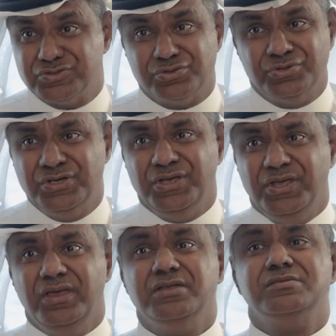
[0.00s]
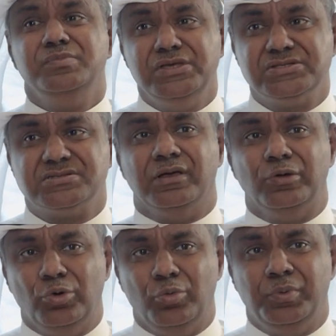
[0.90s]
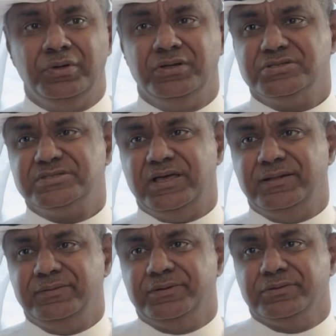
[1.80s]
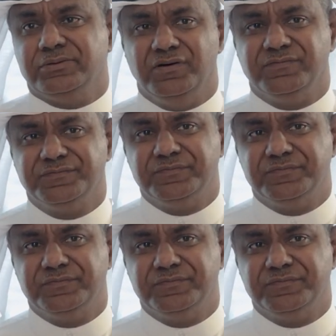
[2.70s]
So it meets the global standard of